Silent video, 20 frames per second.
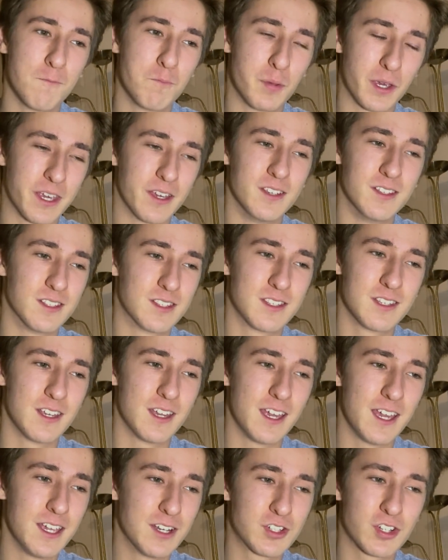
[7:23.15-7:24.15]
because
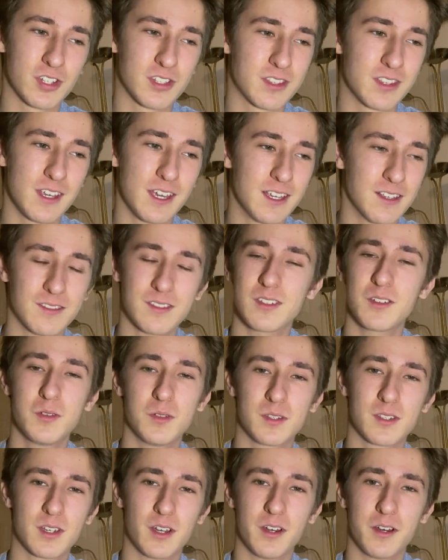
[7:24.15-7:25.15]
it just, it
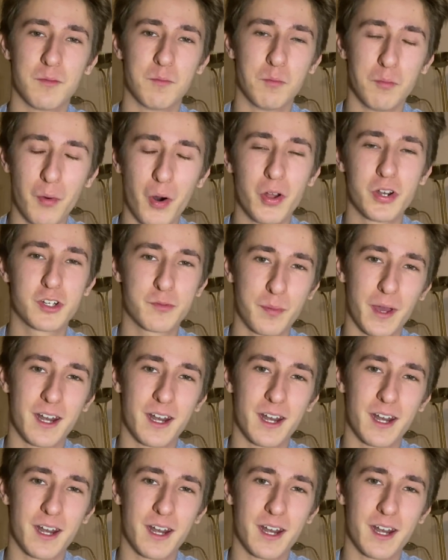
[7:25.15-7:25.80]
suits her much